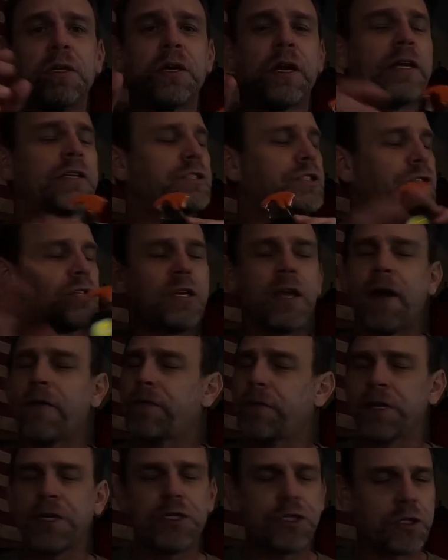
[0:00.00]
It's
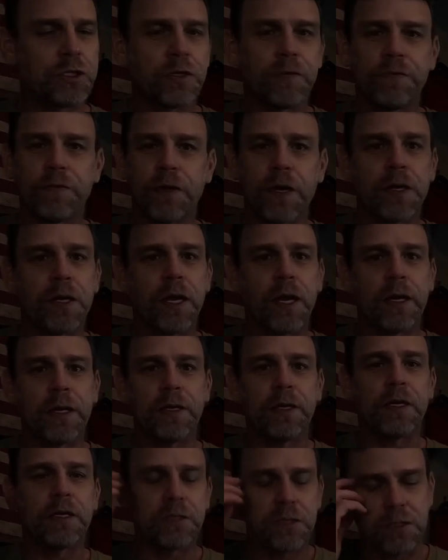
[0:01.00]
definitely just a
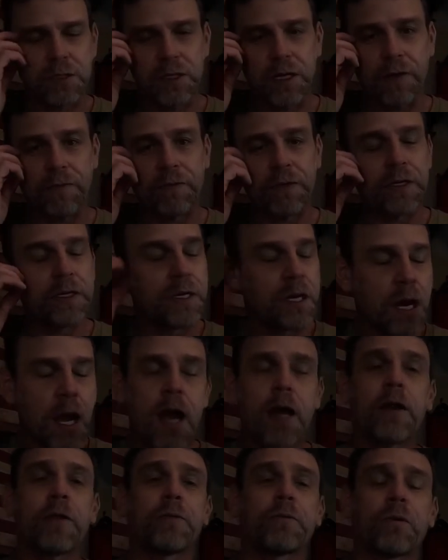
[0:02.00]
floodlight. It's definitely
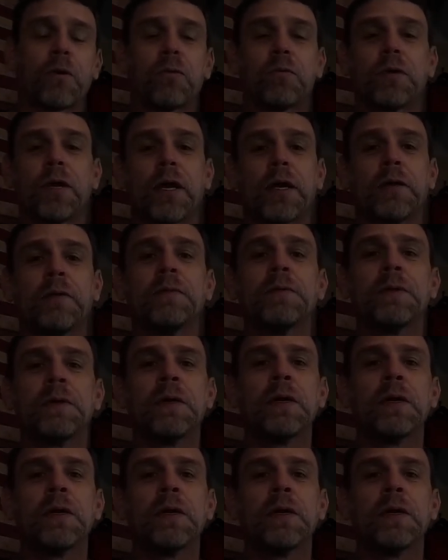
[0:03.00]
not a throw light.